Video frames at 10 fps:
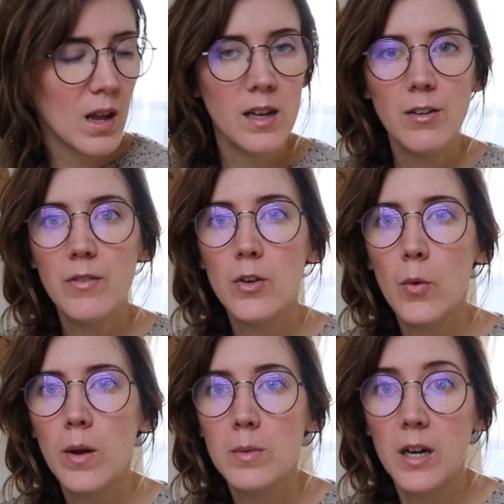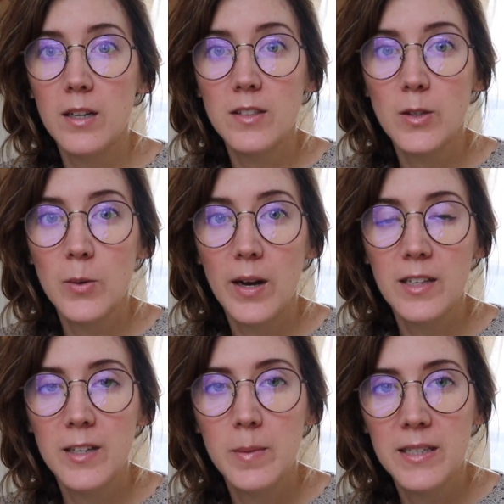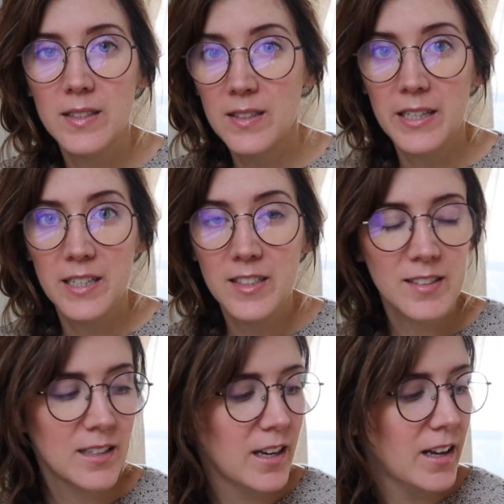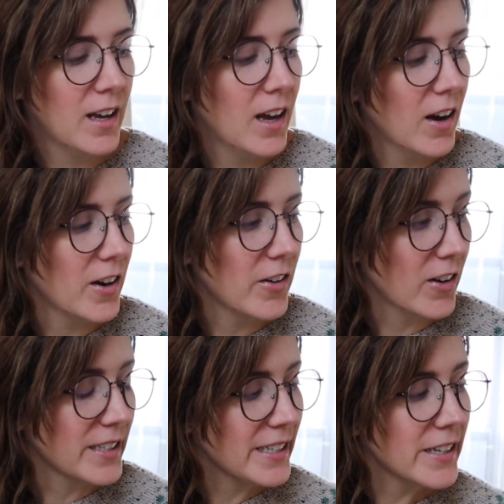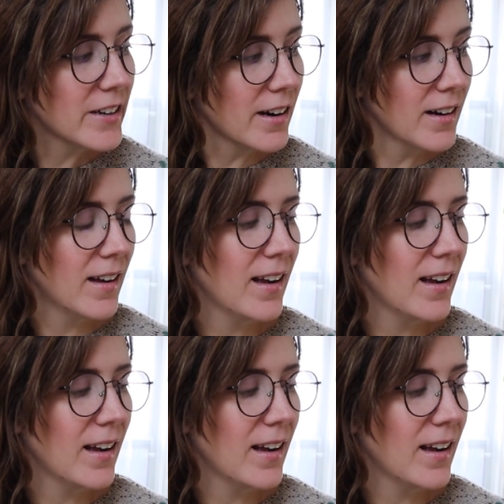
I don't even know why I'm talking so quietly because the kids are not here.